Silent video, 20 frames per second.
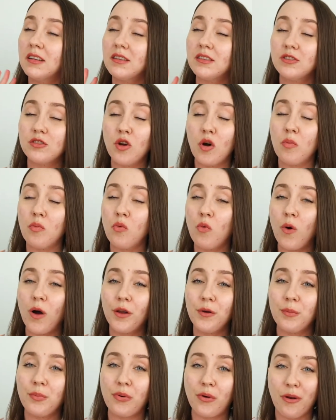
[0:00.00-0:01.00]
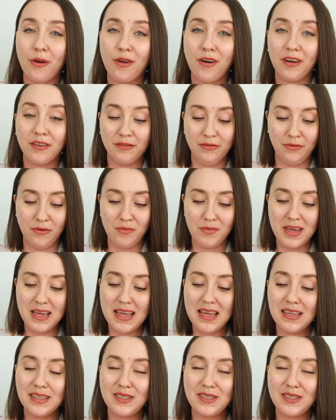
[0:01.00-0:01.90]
top one product for me.